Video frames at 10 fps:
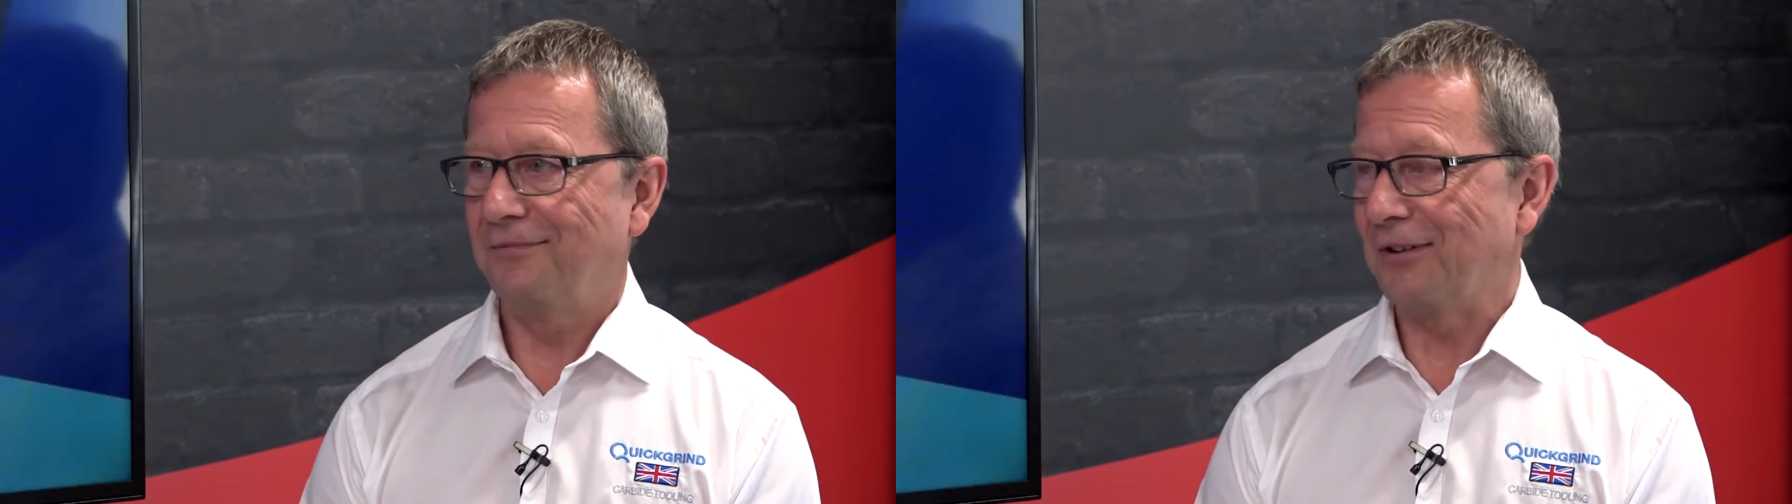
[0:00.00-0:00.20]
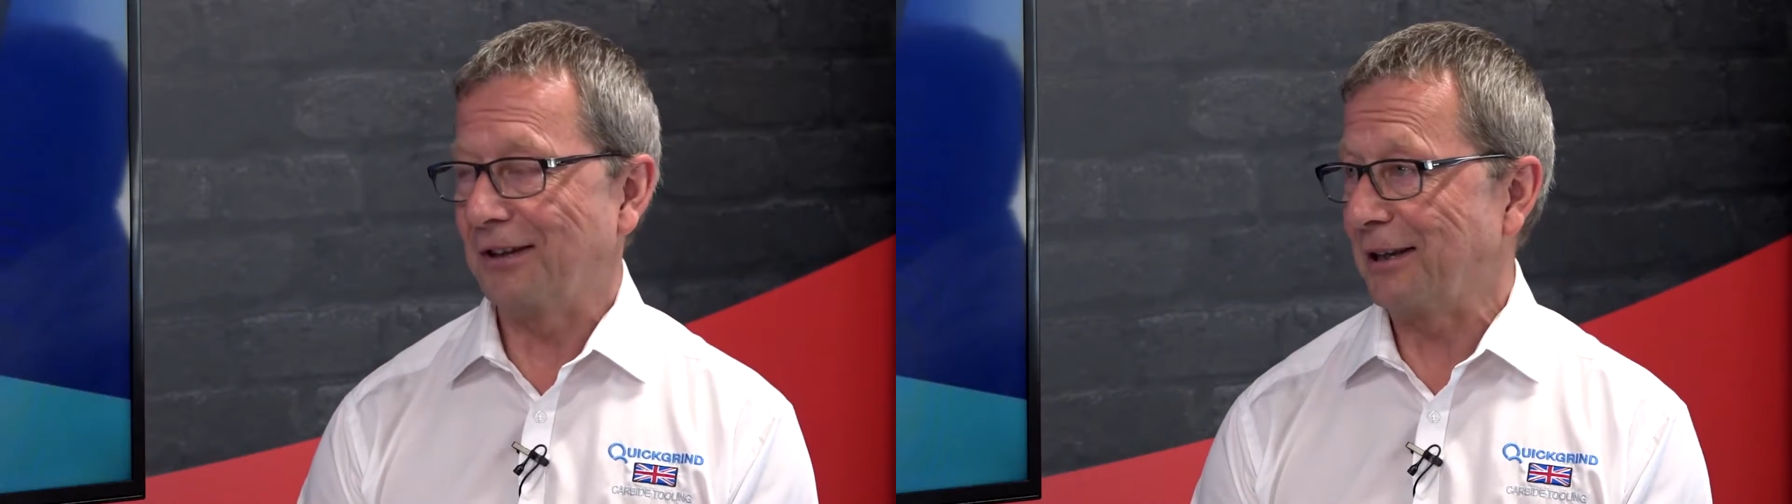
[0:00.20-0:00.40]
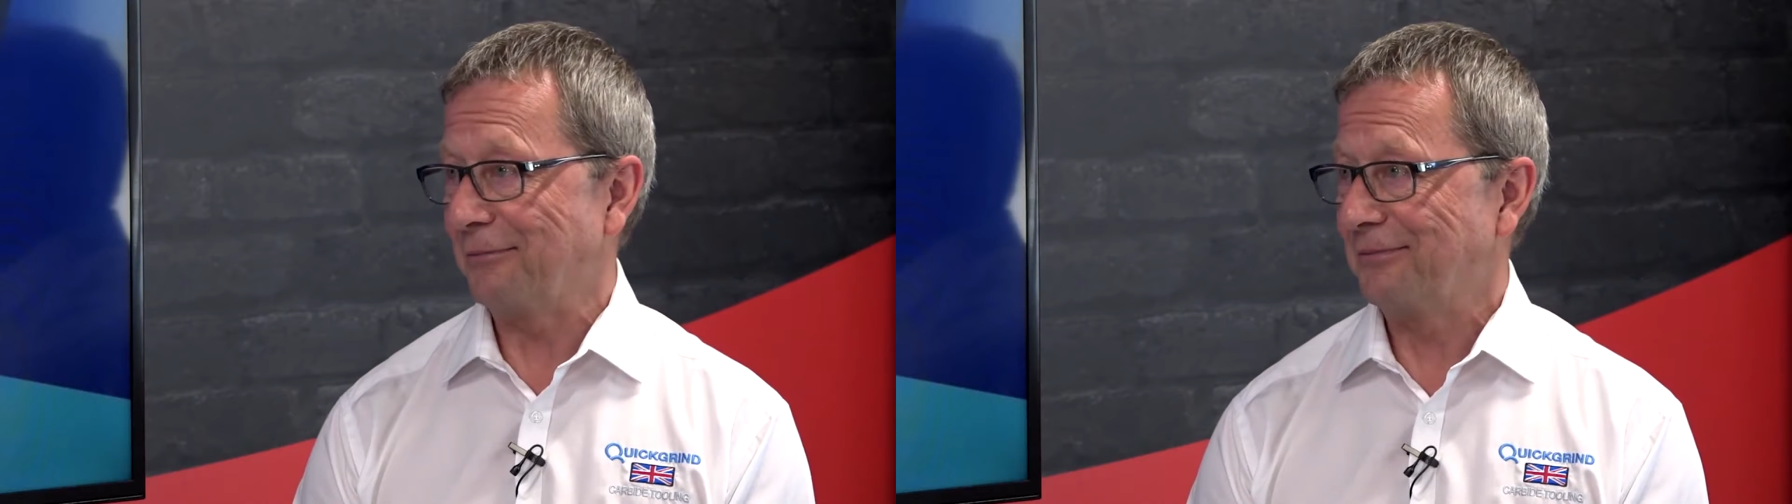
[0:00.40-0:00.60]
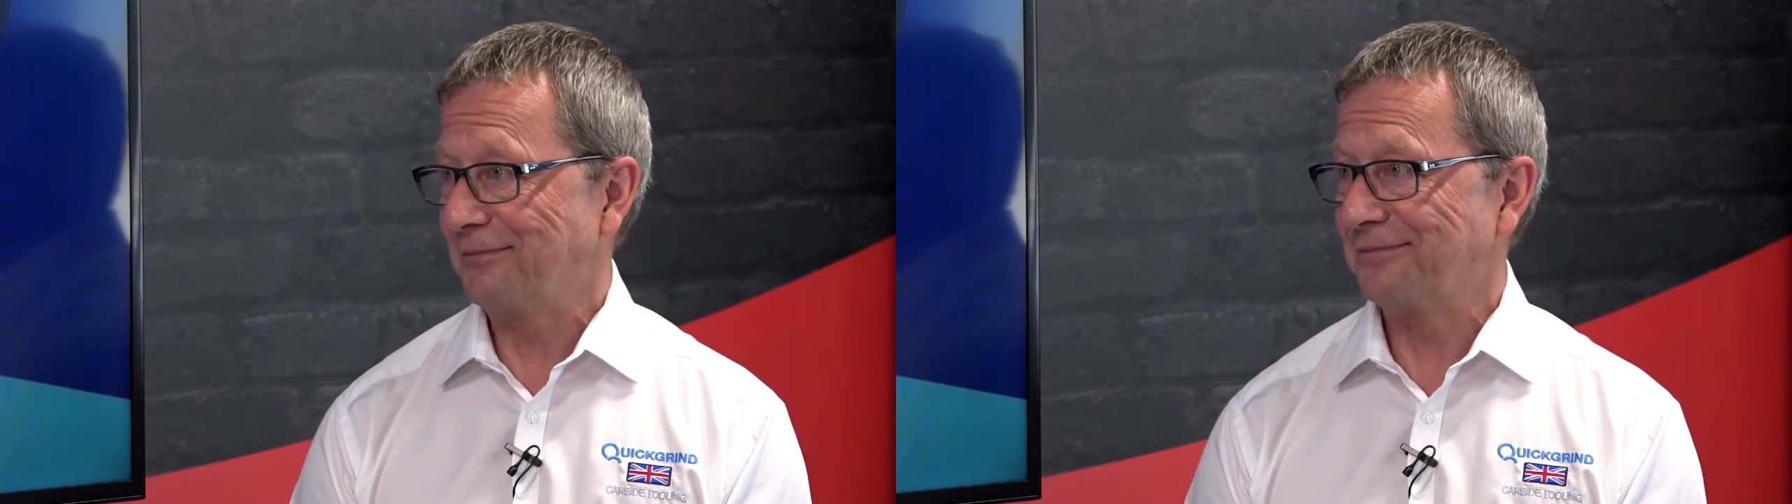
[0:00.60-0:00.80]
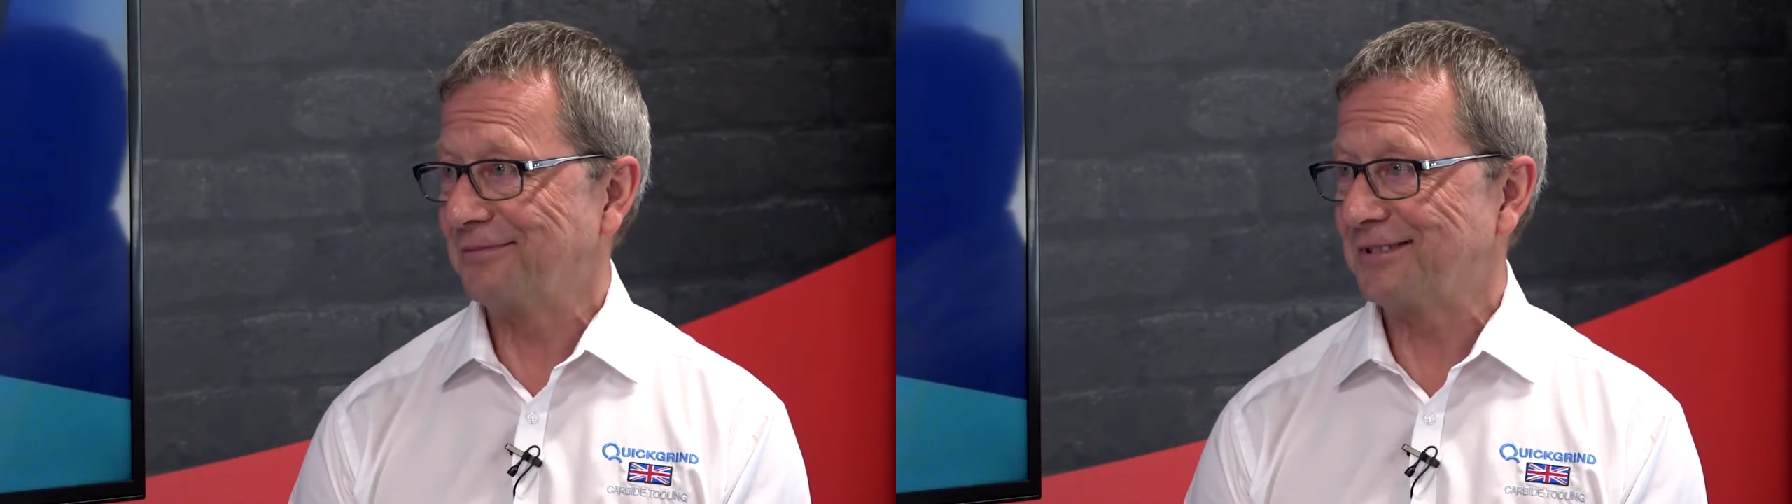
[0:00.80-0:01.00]
For the name
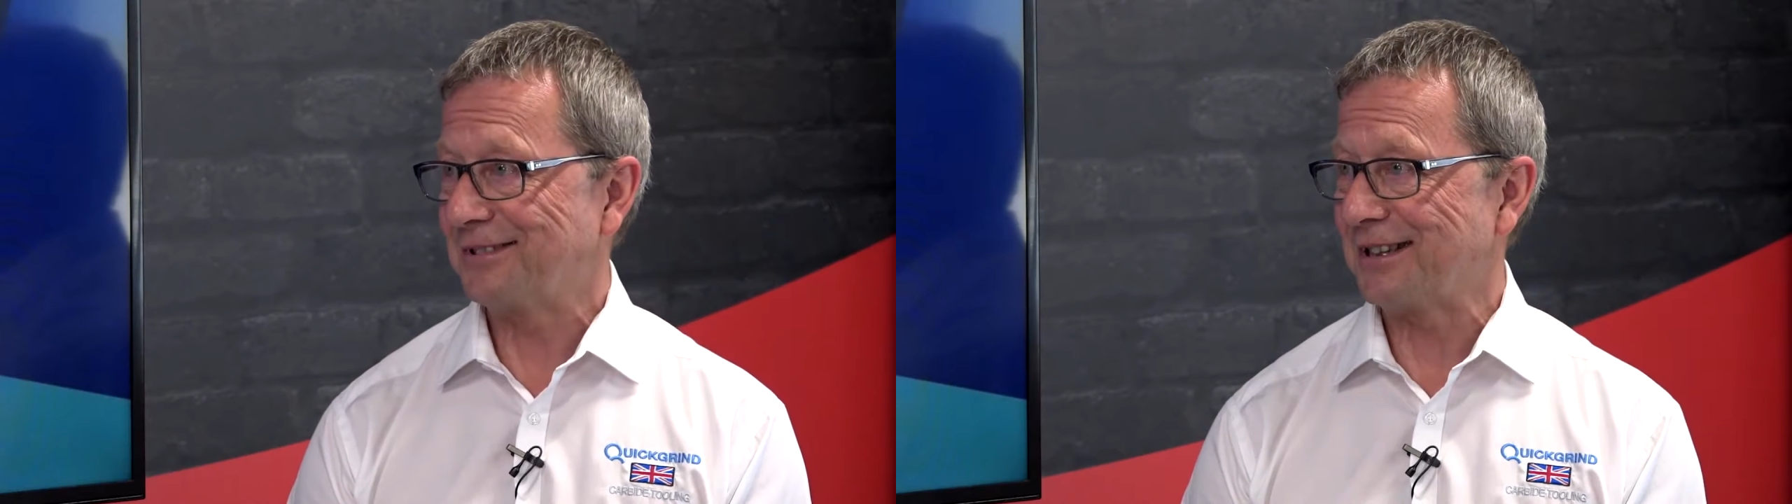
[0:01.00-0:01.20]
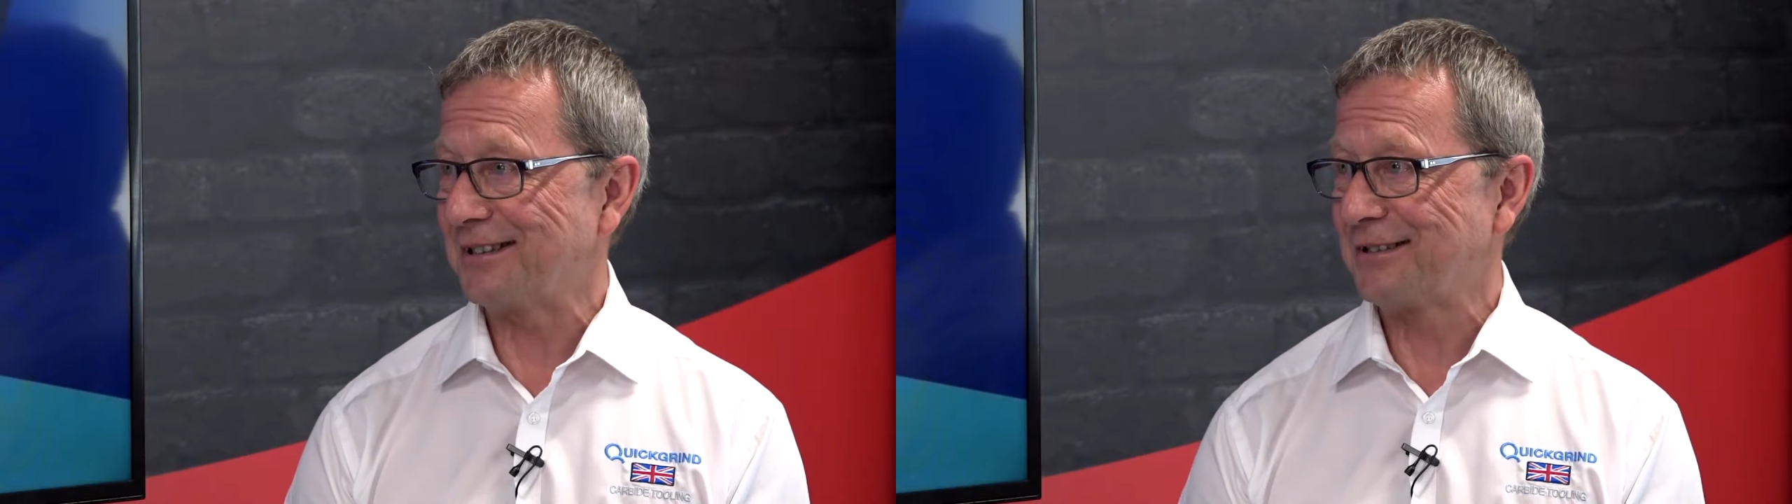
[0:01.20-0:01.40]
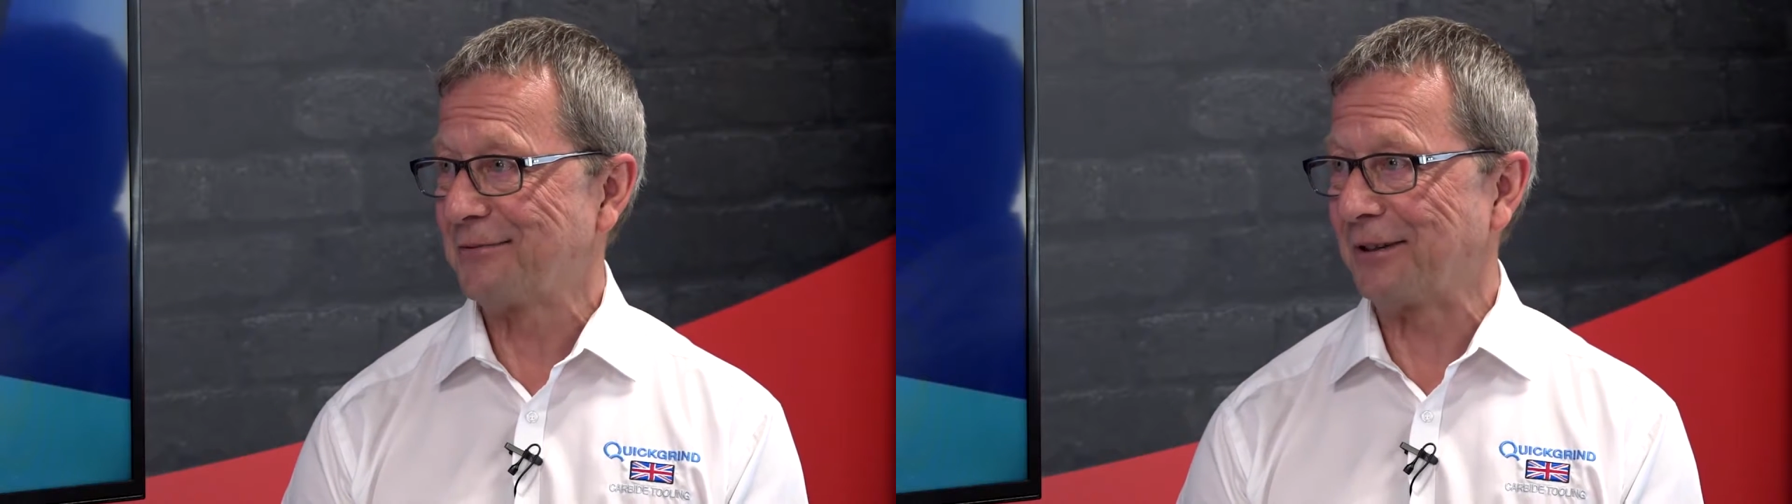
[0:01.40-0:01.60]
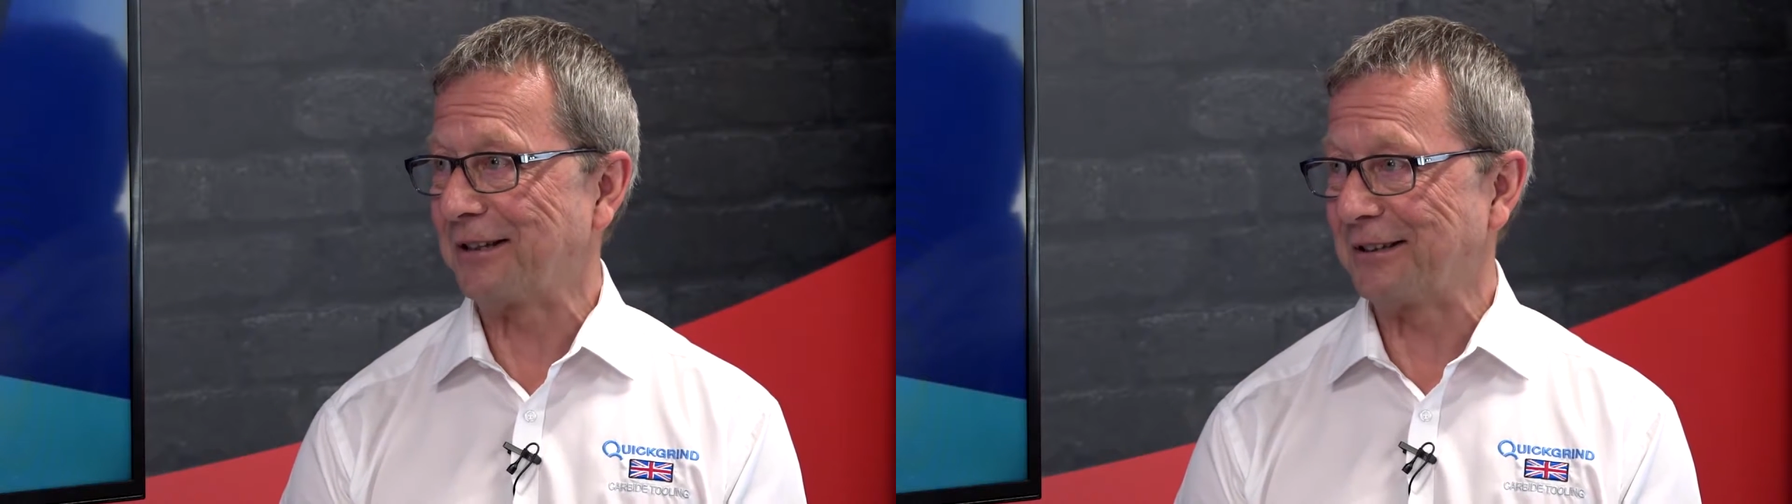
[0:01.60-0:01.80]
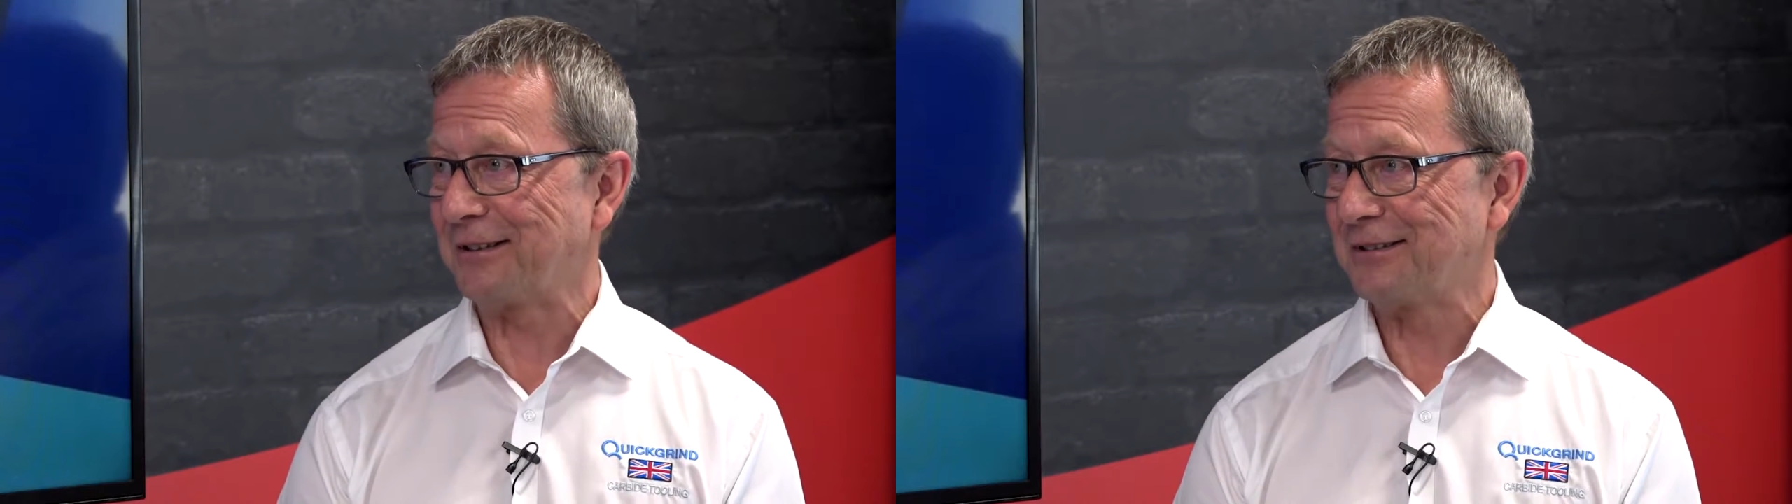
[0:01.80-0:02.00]
says
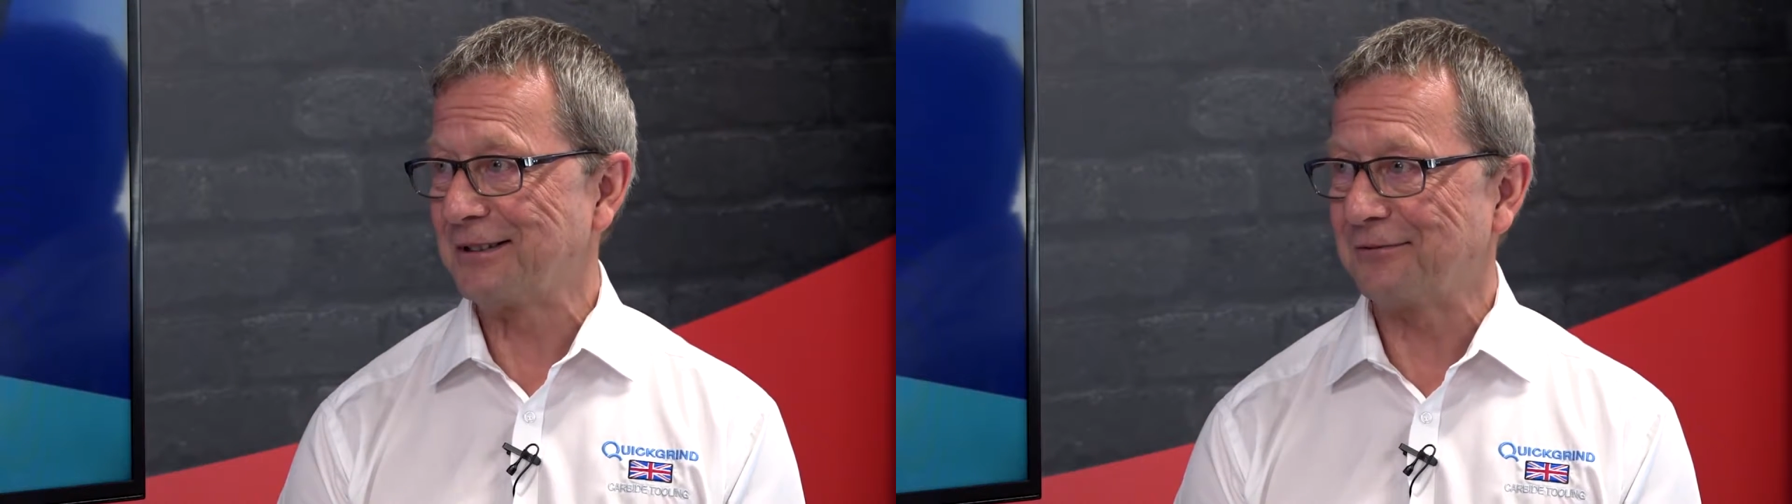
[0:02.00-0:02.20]
what it does.